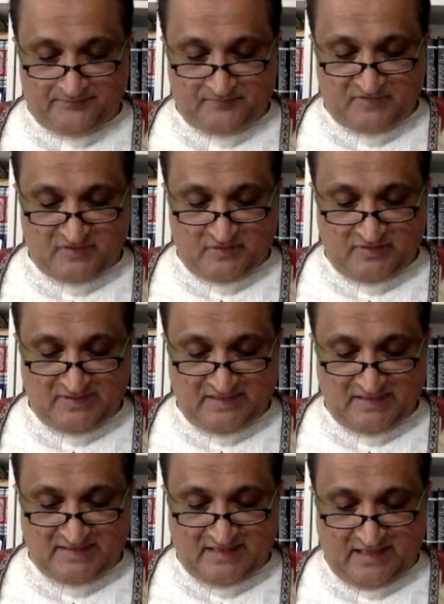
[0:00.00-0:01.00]
So he
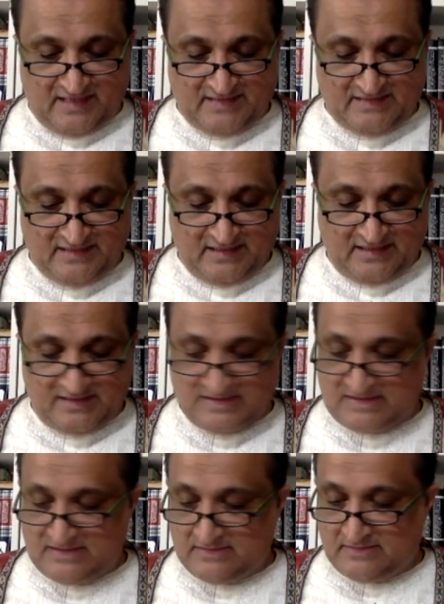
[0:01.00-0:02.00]
says the
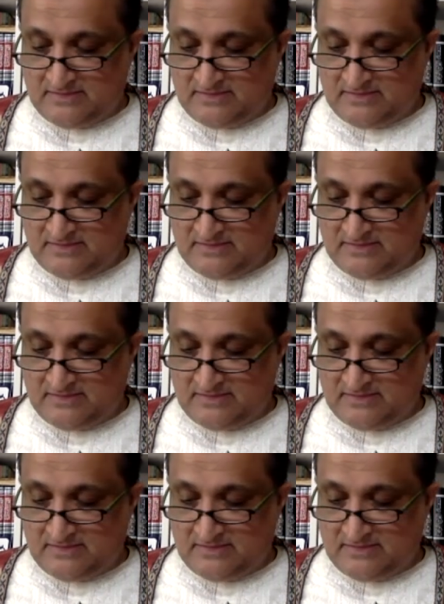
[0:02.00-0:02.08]
ideas,